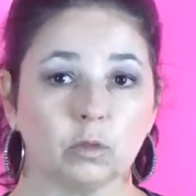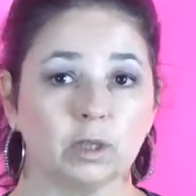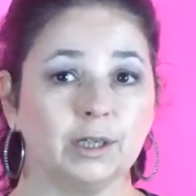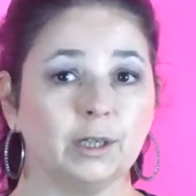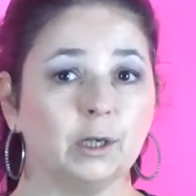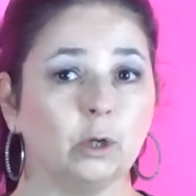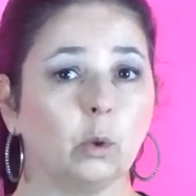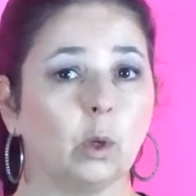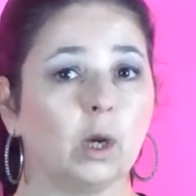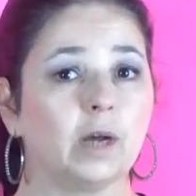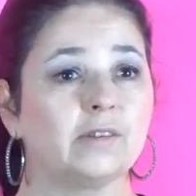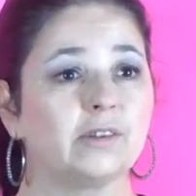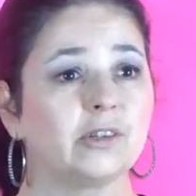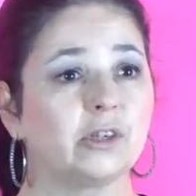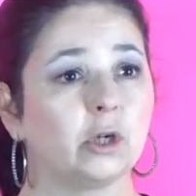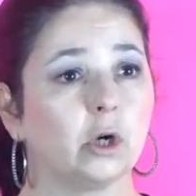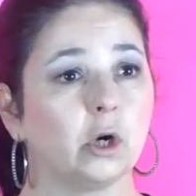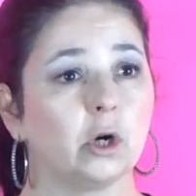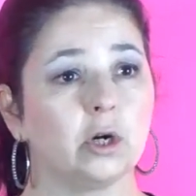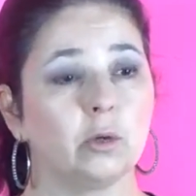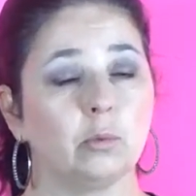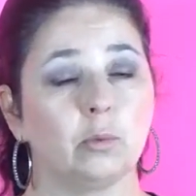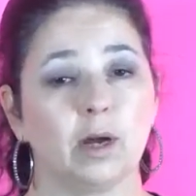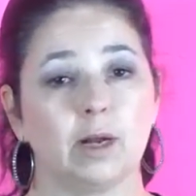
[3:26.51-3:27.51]
I
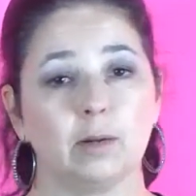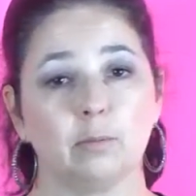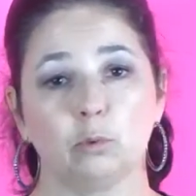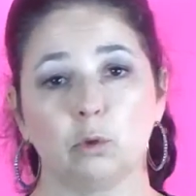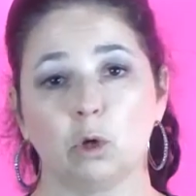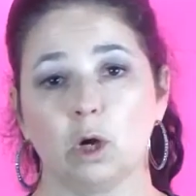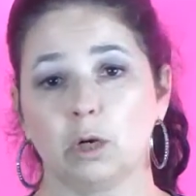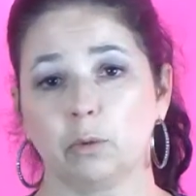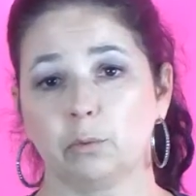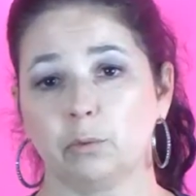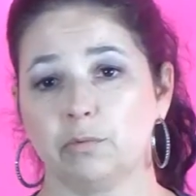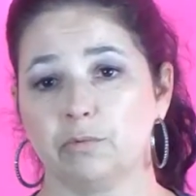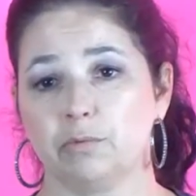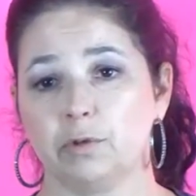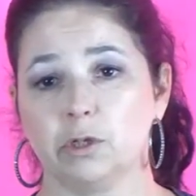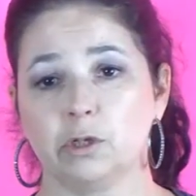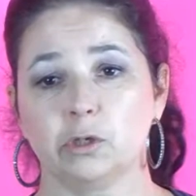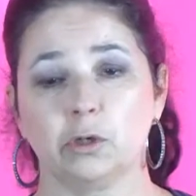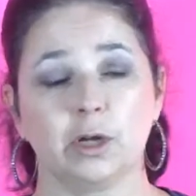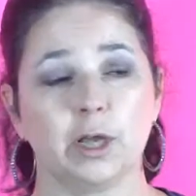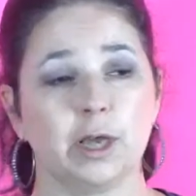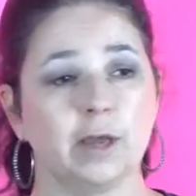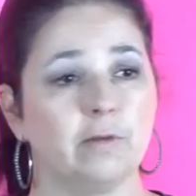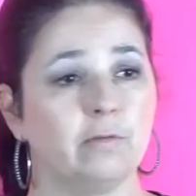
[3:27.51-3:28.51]
started writing product reviews
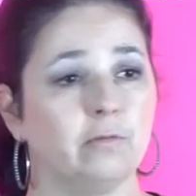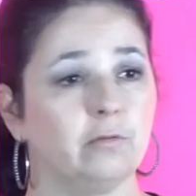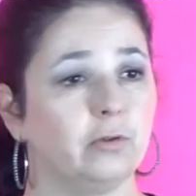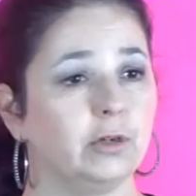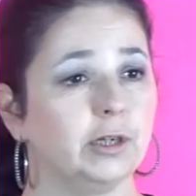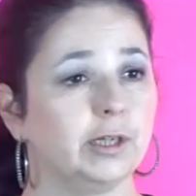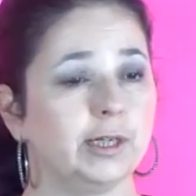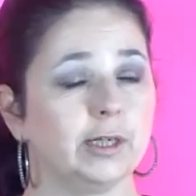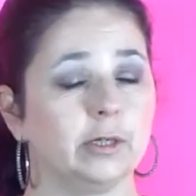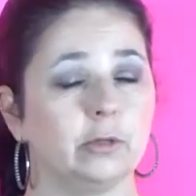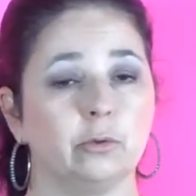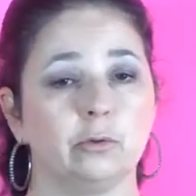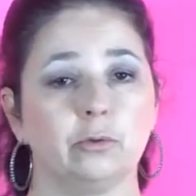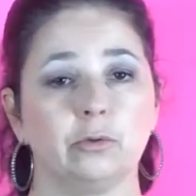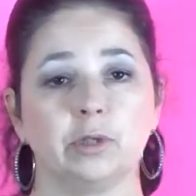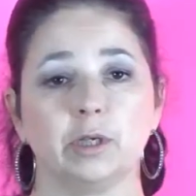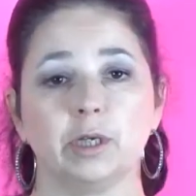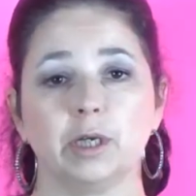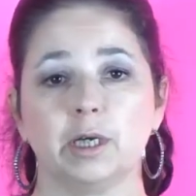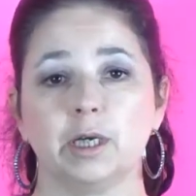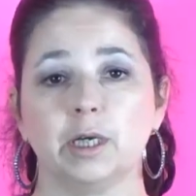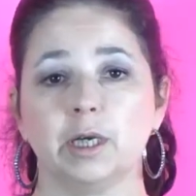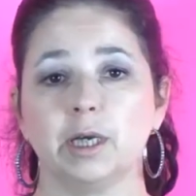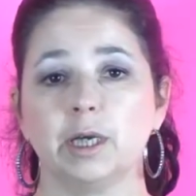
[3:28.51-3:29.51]
on every single
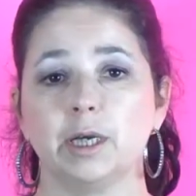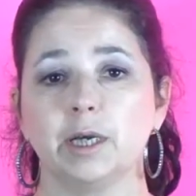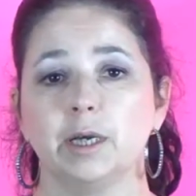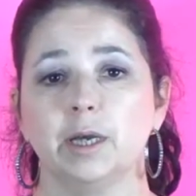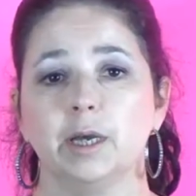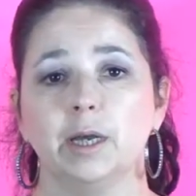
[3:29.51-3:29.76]
thing.